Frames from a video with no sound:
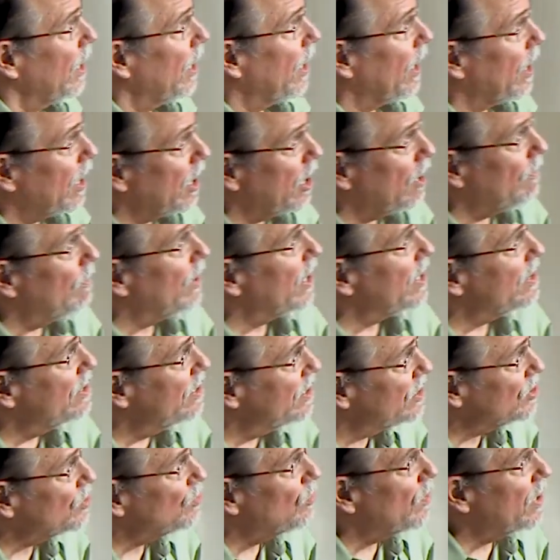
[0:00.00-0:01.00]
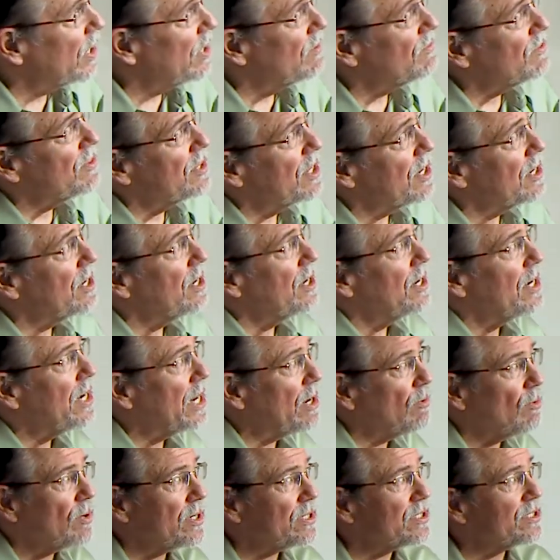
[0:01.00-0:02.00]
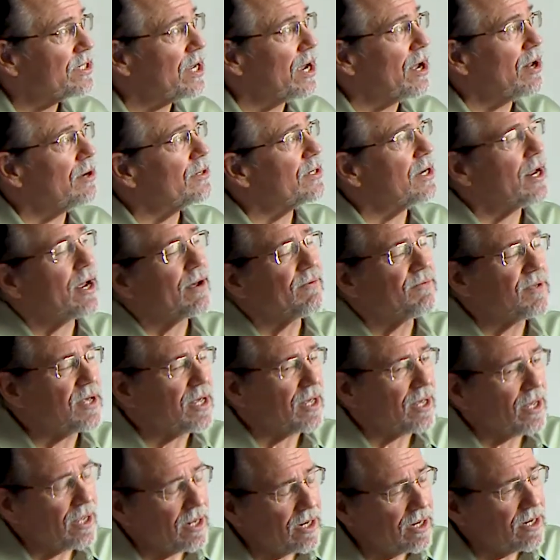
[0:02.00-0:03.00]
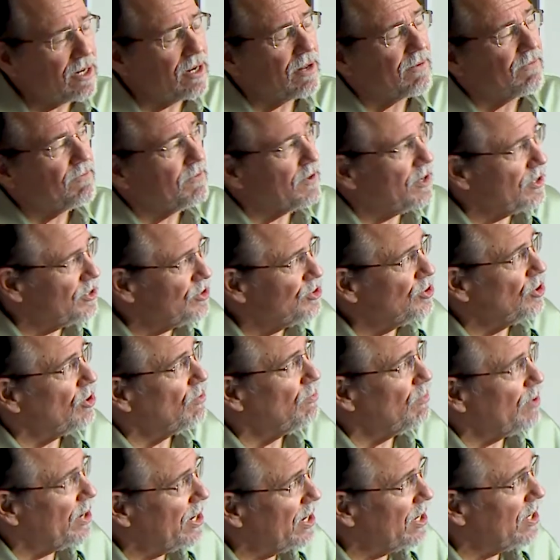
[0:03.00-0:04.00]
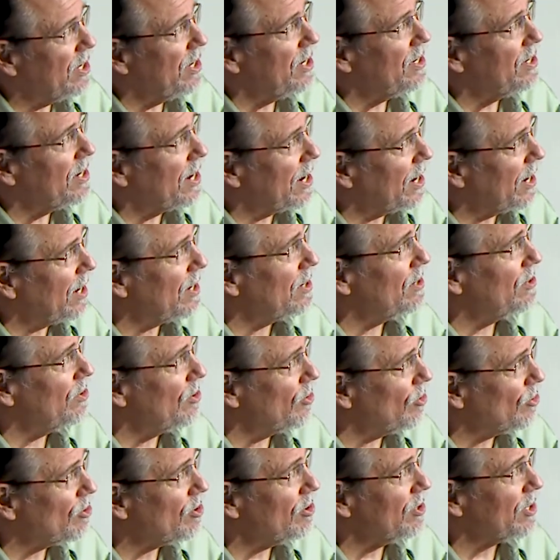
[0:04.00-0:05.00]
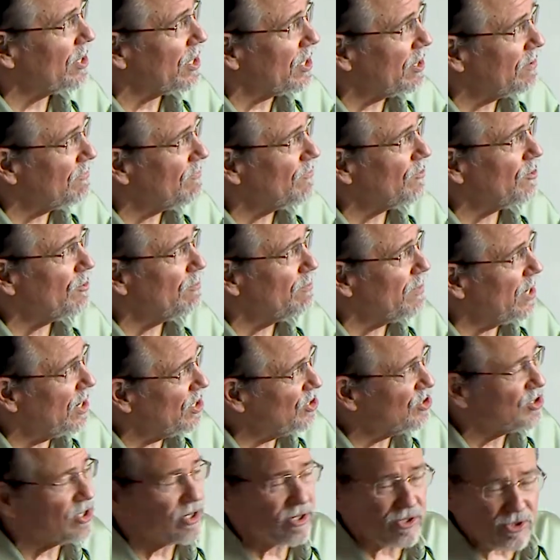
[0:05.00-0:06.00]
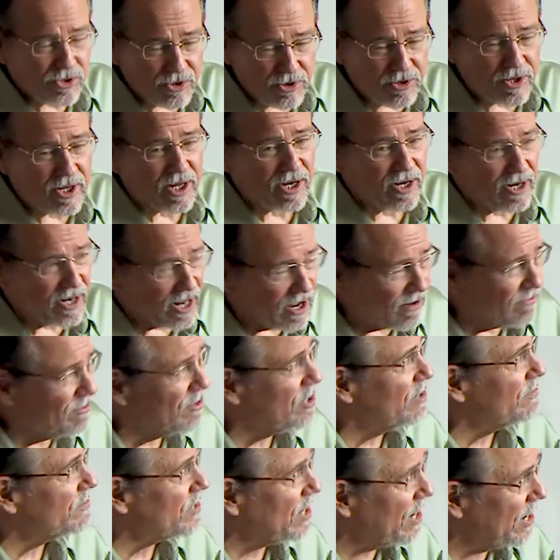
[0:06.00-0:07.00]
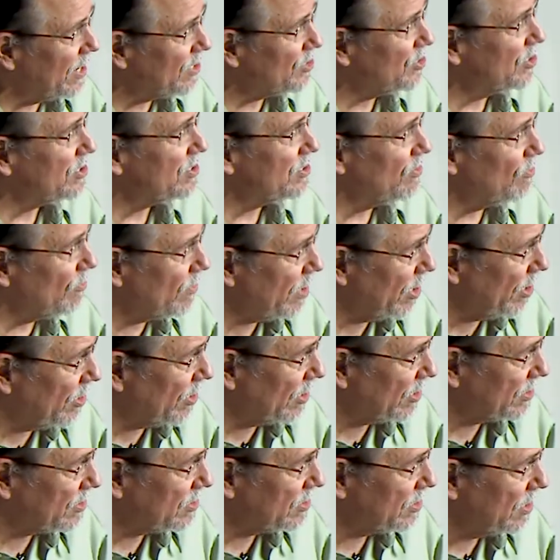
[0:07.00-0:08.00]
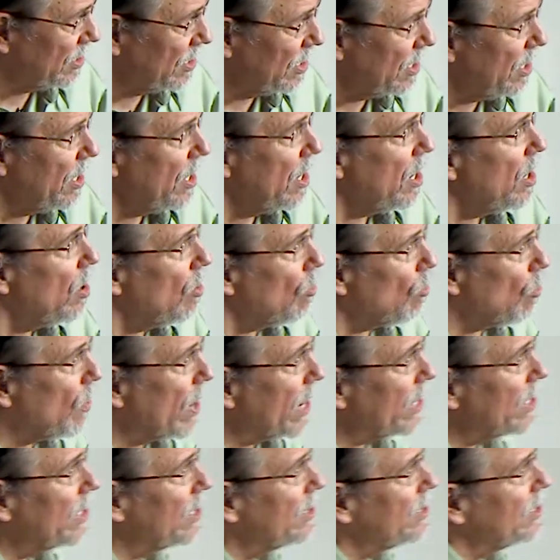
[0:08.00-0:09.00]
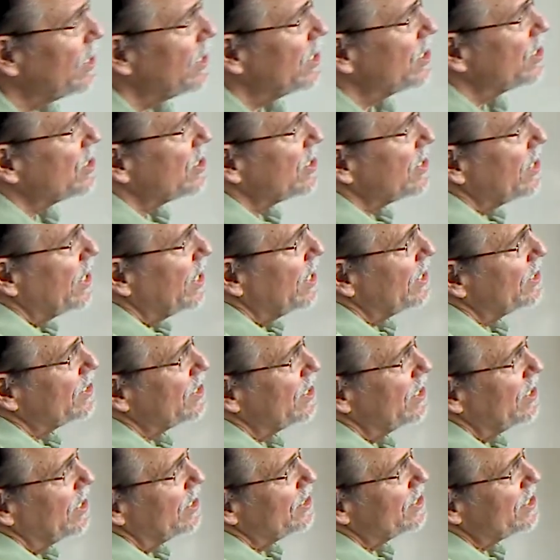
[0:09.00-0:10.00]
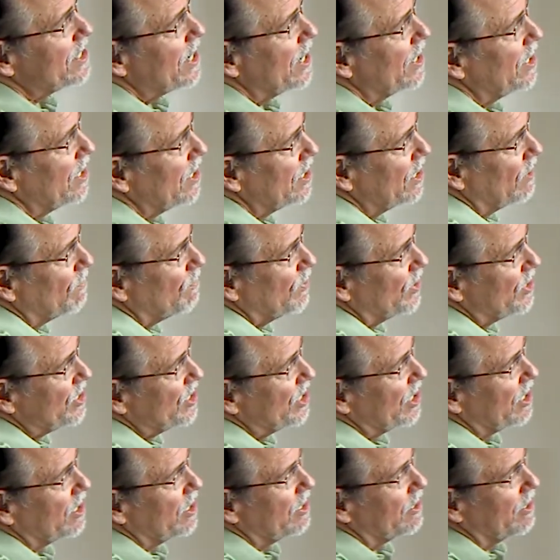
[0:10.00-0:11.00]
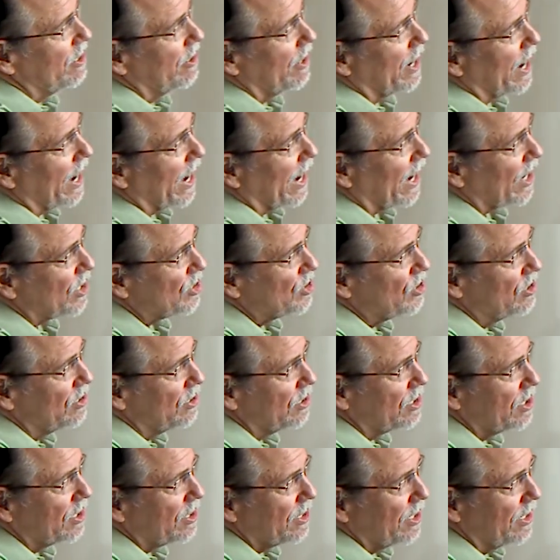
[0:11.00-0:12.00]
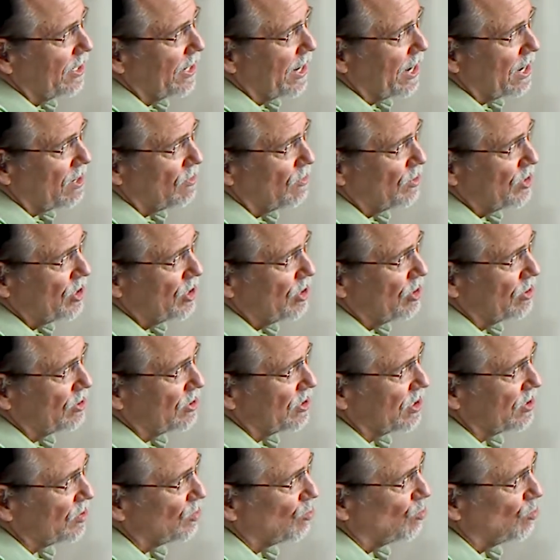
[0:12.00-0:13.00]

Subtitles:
are, by this way of thinking, a result of the individual bringing non-local information to the level of conscious awareness. When in these states and intending a particular action, look at the language he uses.